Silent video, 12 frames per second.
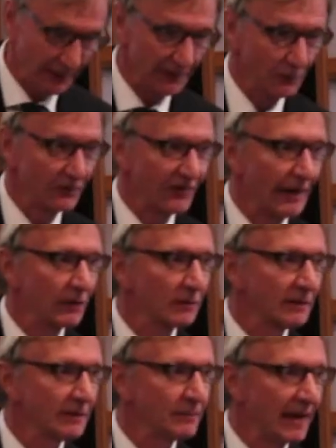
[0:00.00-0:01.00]
but he was
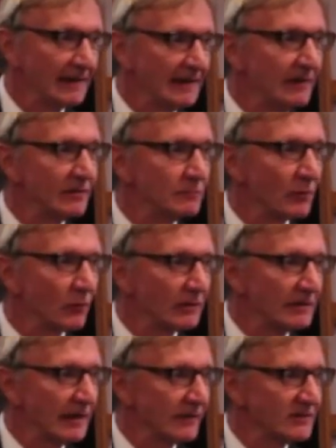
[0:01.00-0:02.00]
heralded by David
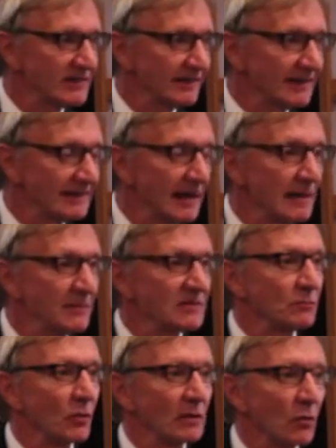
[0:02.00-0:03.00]
Broder and others at the time
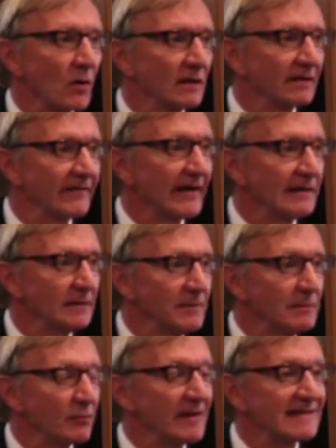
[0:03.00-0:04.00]
as more qualified to
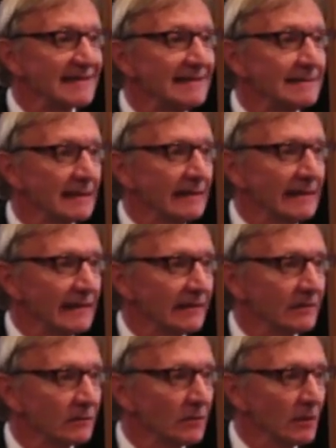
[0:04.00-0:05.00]
be president
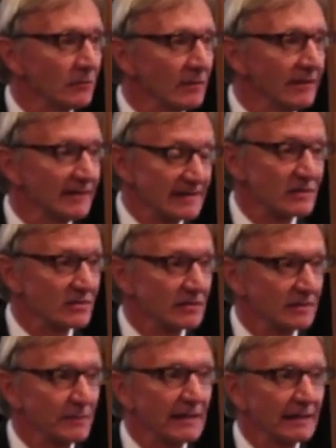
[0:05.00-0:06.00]
in the long run,
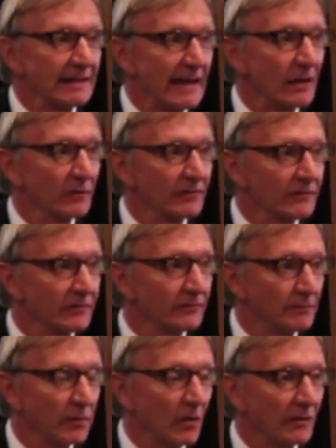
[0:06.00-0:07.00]
speaking now of
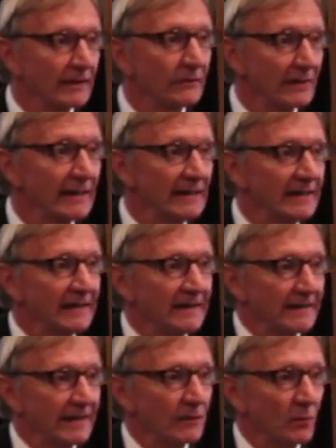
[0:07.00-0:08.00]
Paul Henry,
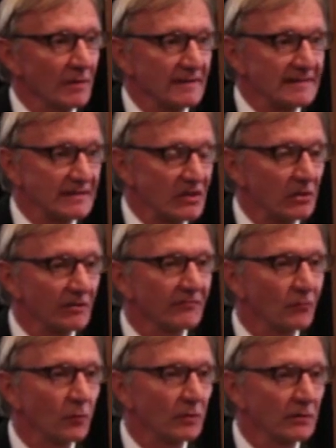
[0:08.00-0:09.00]
than was
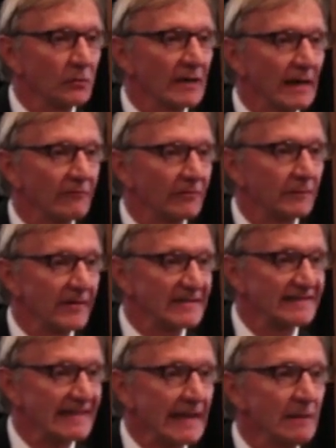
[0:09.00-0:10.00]
Gerald Ford, who came from the
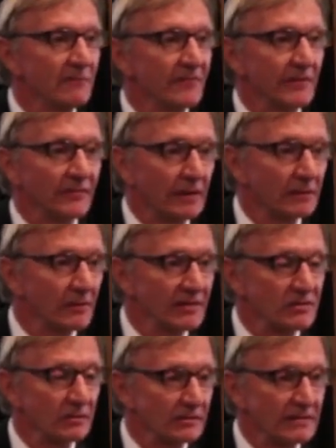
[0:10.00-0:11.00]
same 5th
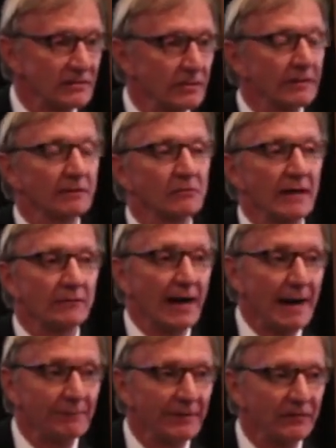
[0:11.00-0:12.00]
Congressional District of Grand
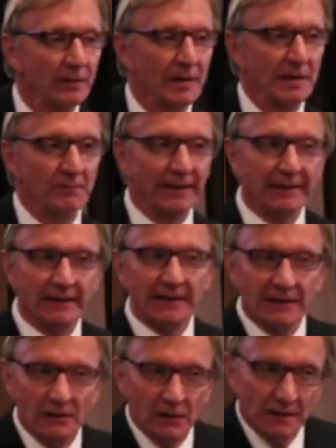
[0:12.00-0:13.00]
Rapids. But
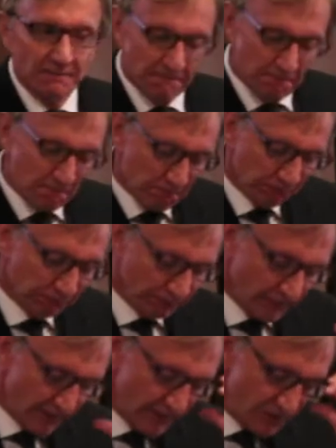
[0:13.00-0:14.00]

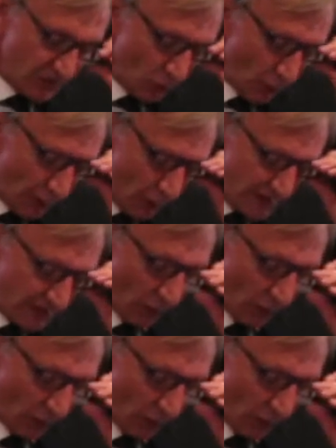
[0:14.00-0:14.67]
the story was